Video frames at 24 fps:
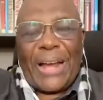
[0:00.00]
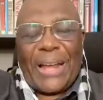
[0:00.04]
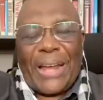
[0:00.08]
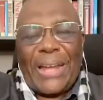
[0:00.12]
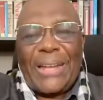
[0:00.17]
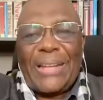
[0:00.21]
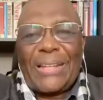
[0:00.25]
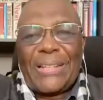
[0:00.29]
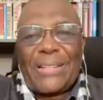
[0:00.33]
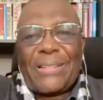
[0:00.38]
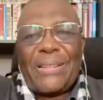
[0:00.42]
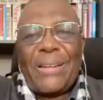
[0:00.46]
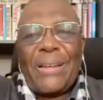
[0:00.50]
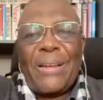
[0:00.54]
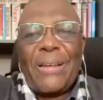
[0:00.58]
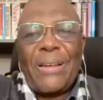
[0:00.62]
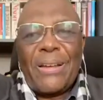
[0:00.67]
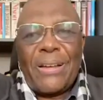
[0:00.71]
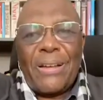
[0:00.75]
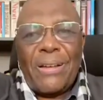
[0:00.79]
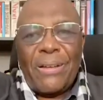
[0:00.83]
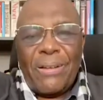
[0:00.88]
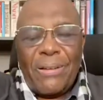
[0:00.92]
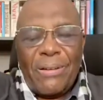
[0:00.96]
against
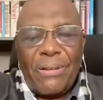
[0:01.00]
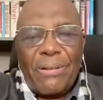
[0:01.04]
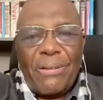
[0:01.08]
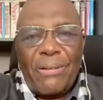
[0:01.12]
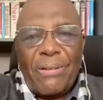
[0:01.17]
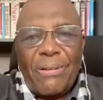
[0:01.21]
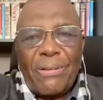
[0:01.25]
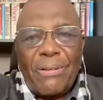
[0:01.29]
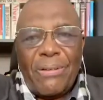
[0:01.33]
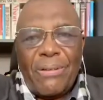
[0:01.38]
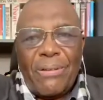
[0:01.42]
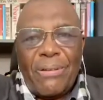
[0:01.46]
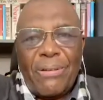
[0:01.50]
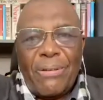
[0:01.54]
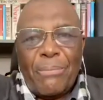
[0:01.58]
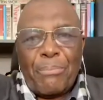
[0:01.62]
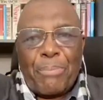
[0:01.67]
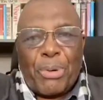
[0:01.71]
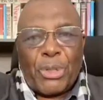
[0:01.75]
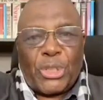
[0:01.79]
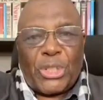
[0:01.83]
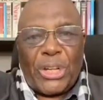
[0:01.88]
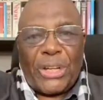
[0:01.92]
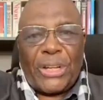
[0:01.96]

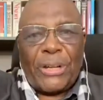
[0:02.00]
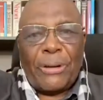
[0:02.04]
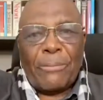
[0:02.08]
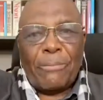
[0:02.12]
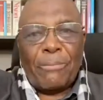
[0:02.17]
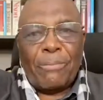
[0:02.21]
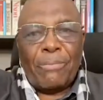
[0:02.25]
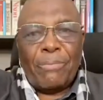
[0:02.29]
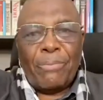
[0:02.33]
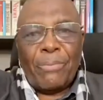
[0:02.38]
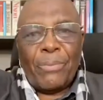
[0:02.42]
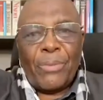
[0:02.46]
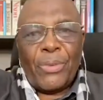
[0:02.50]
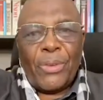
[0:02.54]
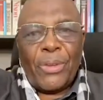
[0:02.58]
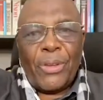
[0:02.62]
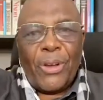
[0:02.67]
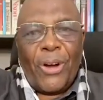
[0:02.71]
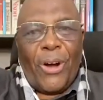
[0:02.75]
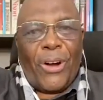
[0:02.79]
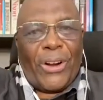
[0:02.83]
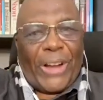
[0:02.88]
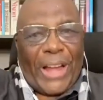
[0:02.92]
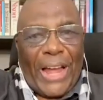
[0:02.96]
Putin.
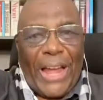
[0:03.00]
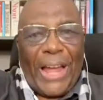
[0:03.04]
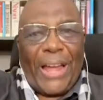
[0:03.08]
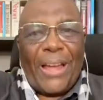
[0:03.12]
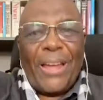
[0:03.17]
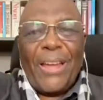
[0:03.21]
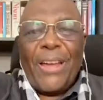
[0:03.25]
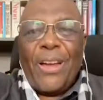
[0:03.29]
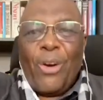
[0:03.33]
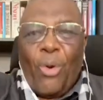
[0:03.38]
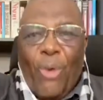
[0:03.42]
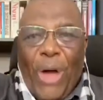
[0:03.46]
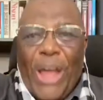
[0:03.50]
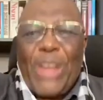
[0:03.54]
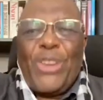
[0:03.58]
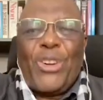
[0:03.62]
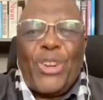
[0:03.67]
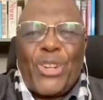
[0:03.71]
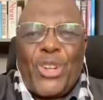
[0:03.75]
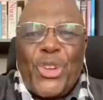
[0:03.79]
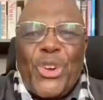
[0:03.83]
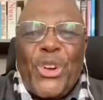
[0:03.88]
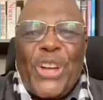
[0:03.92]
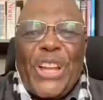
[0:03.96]
Okay? Why
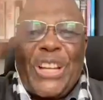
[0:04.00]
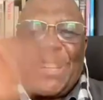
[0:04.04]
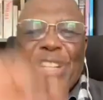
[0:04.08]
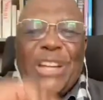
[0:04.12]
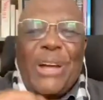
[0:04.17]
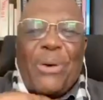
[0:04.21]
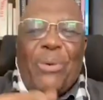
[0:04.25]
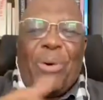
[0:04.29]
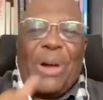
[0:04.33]
don't you issue a